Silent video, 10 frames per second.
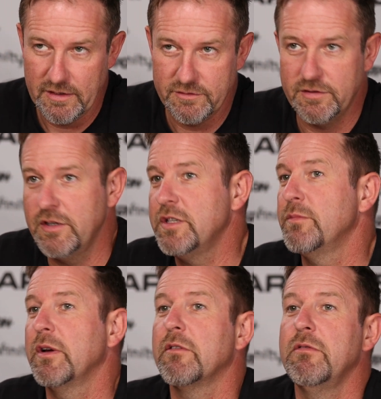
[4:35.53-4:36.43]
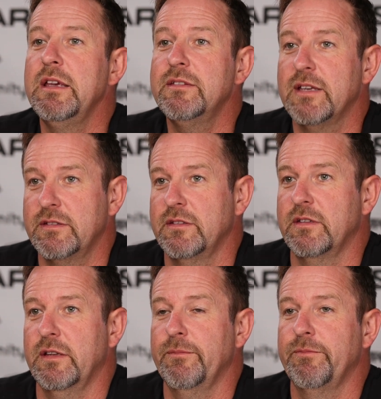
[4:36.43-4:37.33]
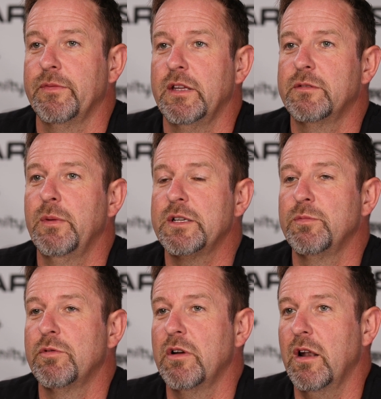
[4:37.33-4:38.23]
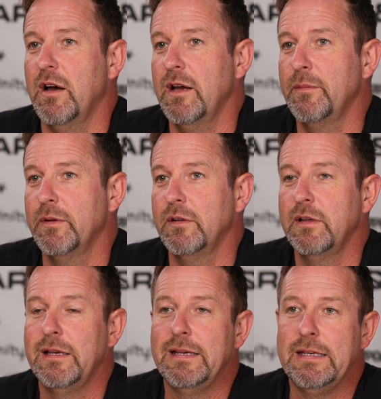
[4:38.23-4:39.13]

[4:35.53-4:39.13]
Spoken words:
As soon as you bring recesses in, it's much more reliable,